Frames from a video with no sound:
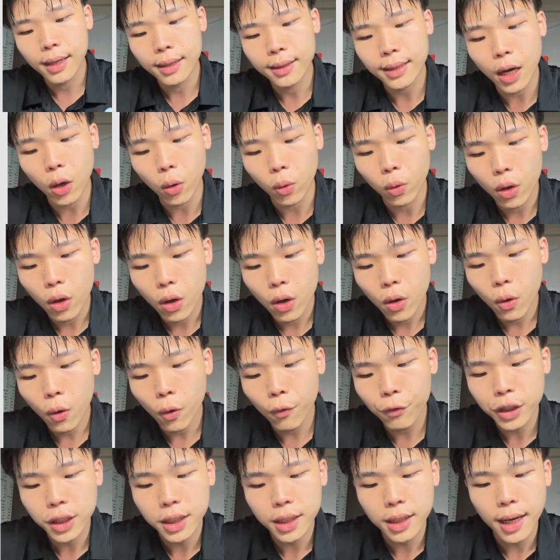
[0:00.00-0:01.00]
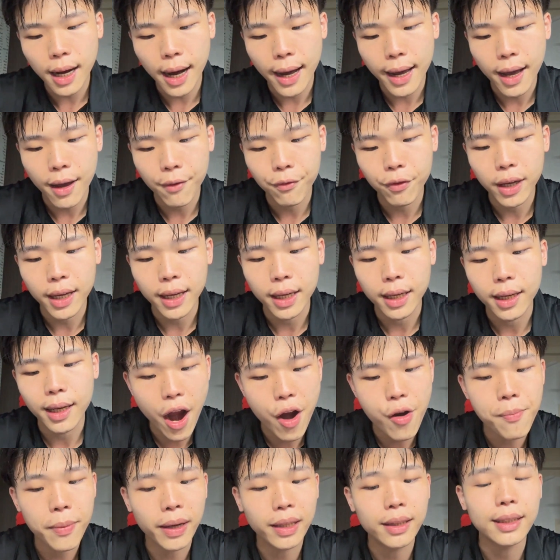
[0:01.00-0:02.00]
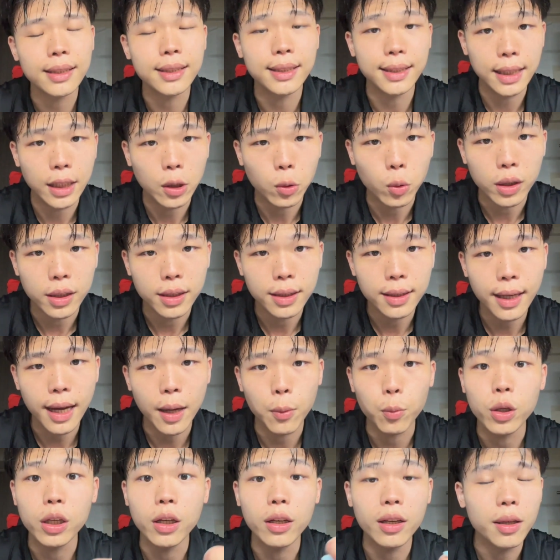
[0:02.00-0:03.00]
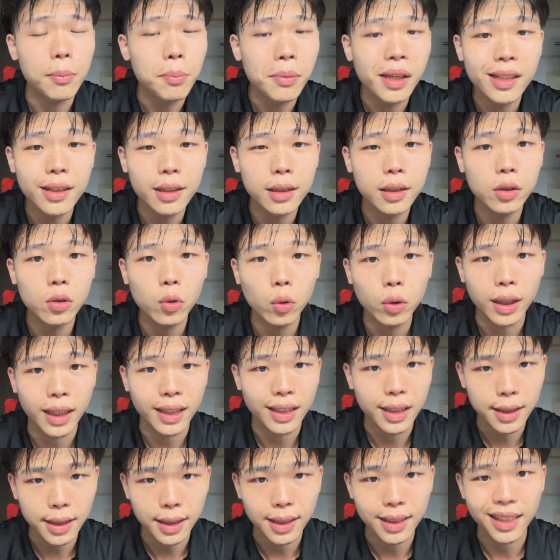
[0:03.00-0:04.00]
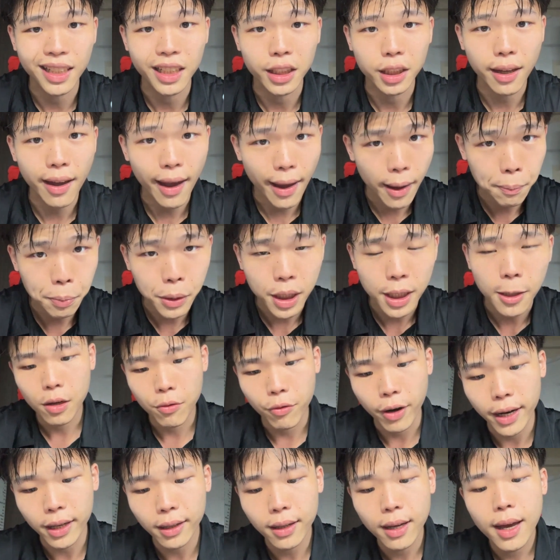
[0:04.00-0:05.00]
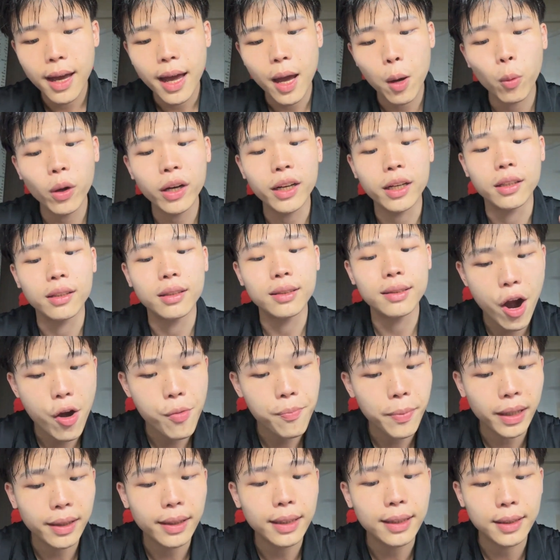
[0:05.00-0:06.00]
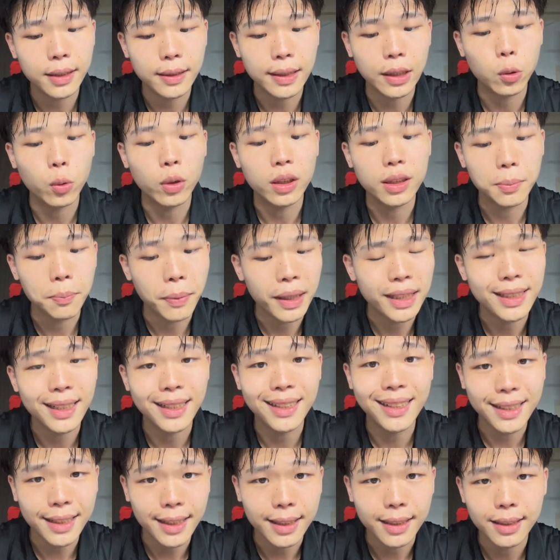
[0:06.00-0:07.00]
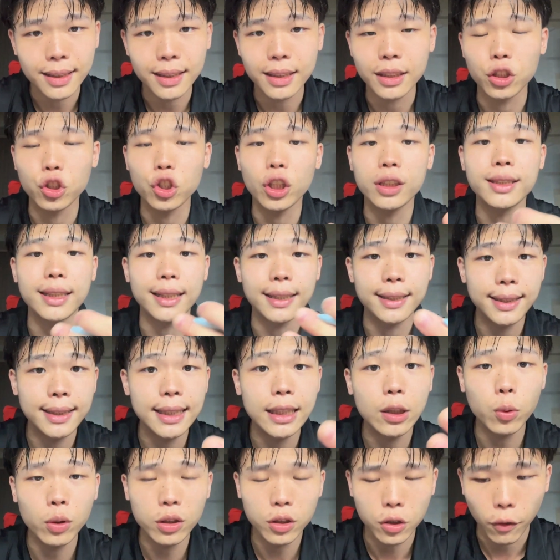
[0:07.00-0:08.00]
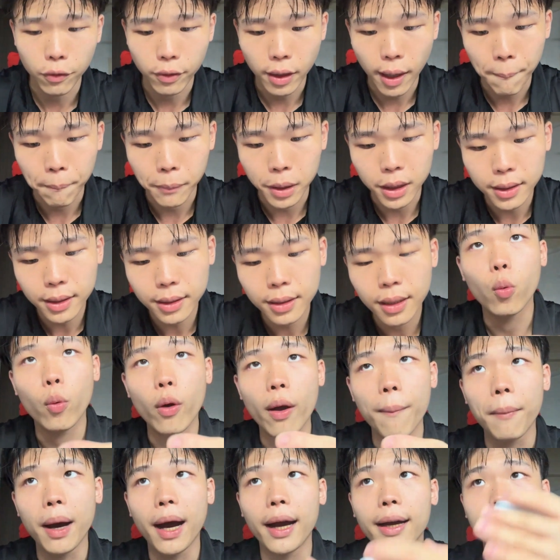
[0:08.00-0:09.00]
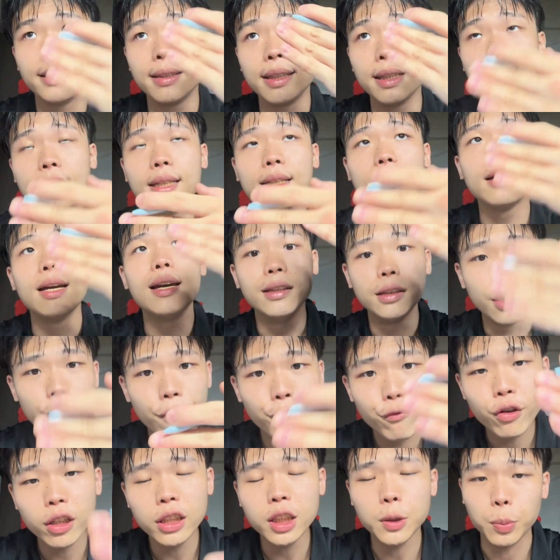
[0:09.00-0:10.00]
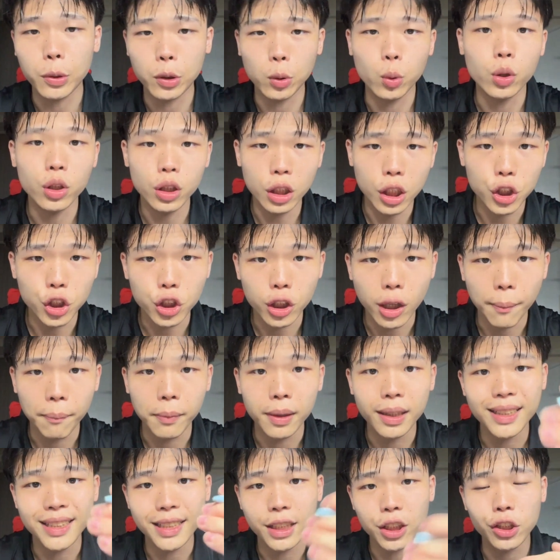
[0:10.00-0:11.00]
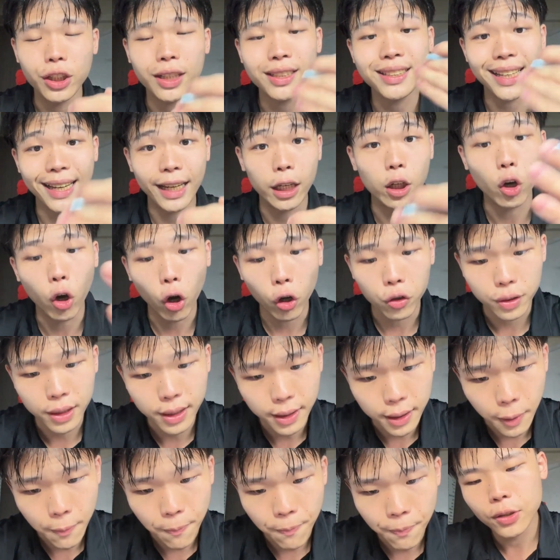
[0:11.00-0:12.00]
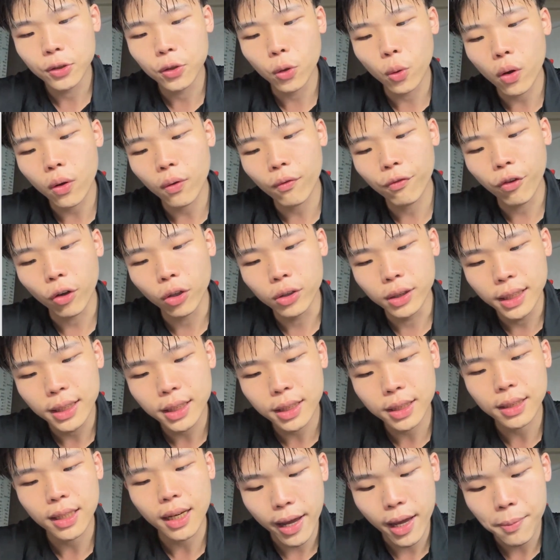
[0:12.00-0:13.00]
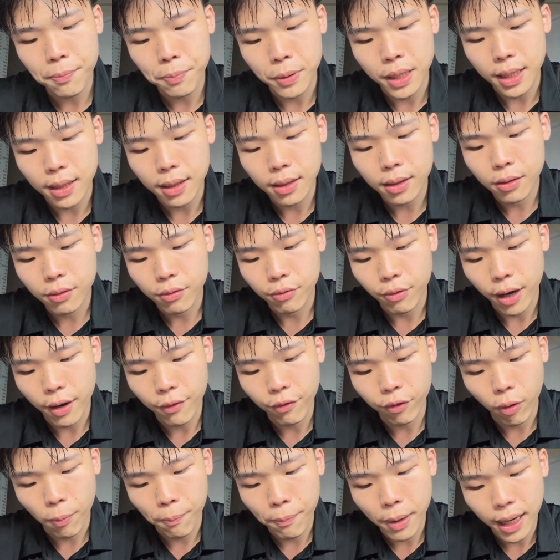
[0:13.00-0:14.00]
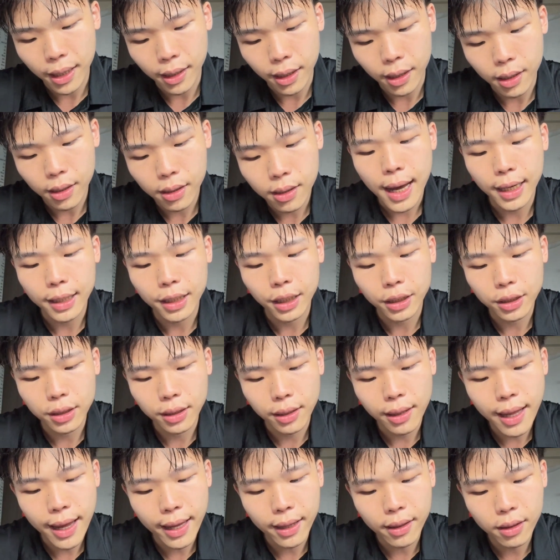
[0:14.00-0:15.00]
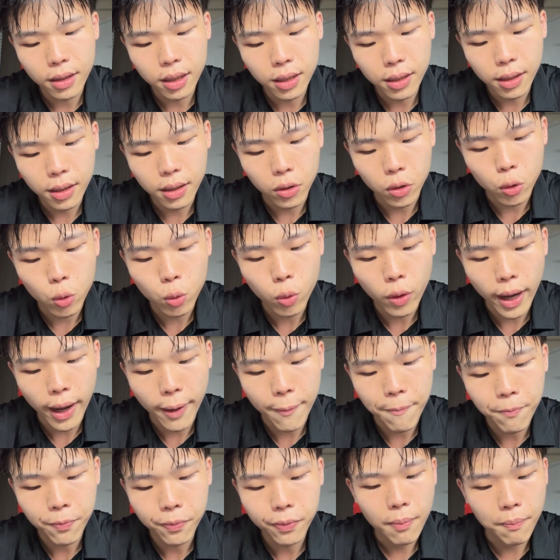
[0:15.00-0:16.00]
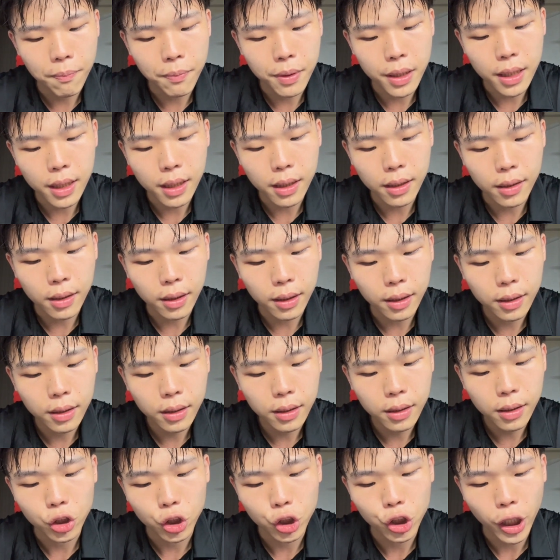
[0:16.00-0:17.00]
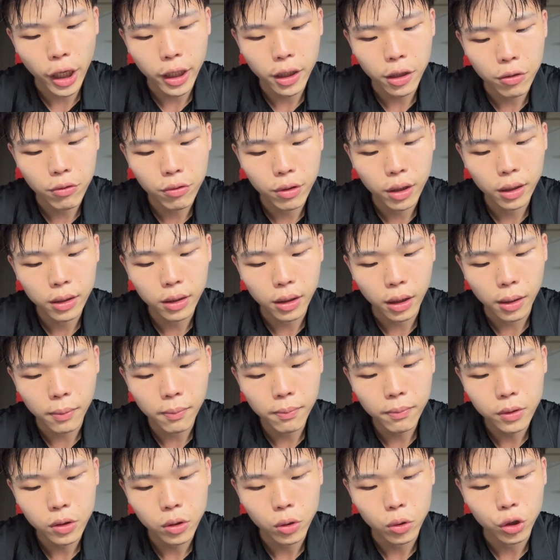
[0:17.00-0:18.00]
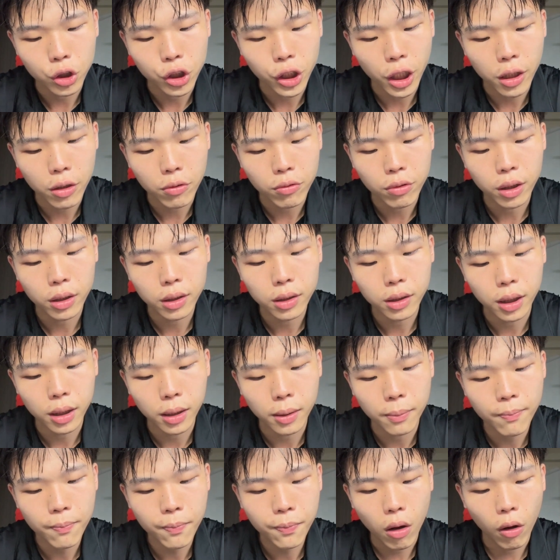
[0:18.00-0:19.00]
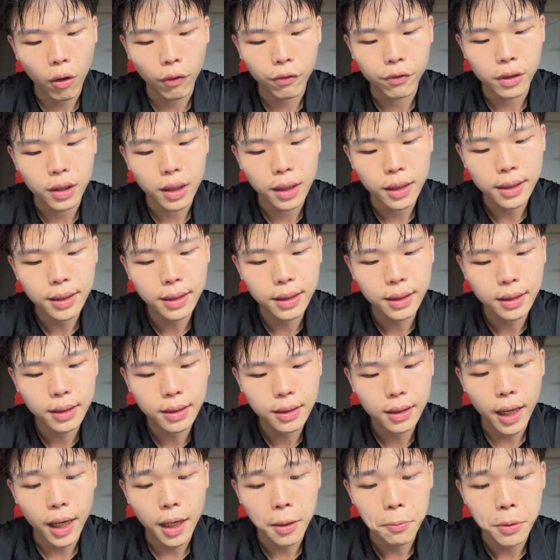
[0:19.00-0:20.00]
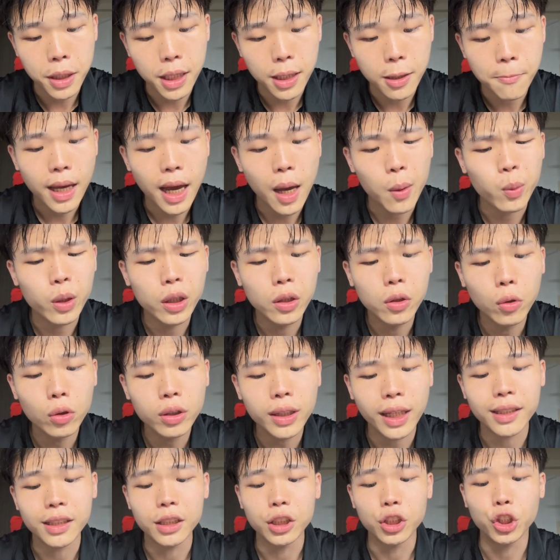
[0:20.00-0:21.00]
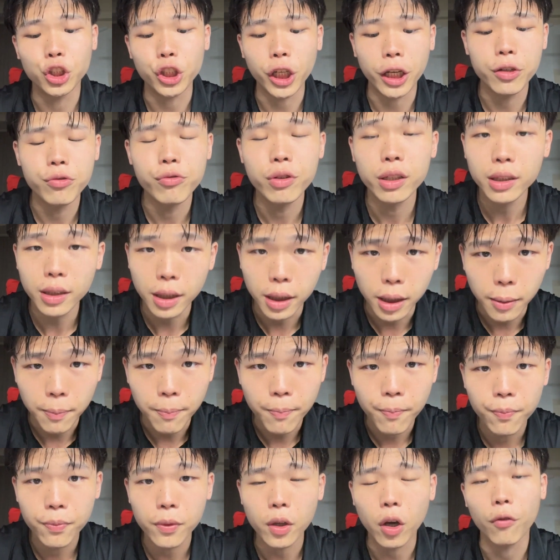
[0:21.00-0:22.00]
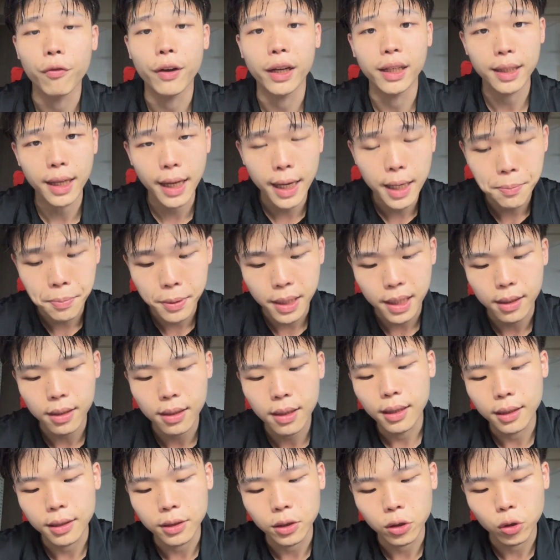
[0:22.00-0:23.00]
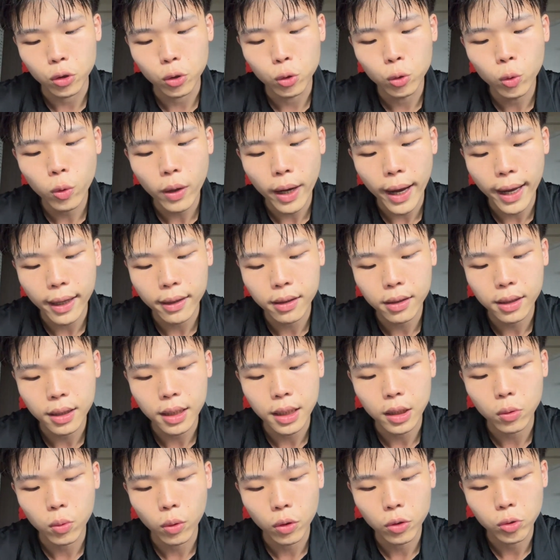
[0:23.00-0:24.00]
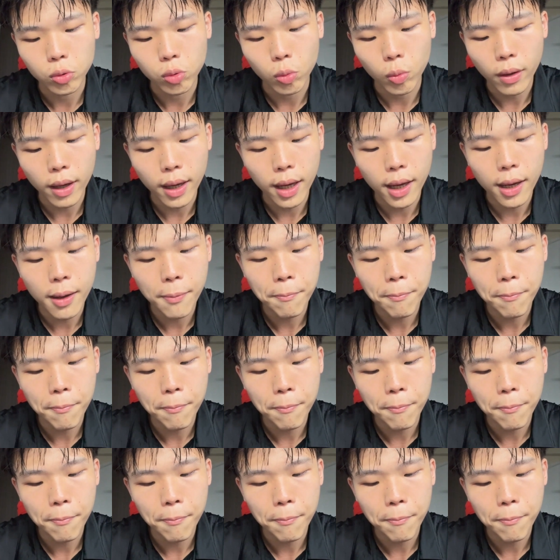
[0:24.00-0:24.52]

Now, over here, I have a arithmetic sequence, and we immediately know that this is an AP, right? And what an arithmetic sequence basically is just a sequence of numbers whereby the difference between each number is just a constant. So for this AP, right, for part A, I can let UN be the general term, so general term of this AP. And we know that the general term of an AP is UN equals to A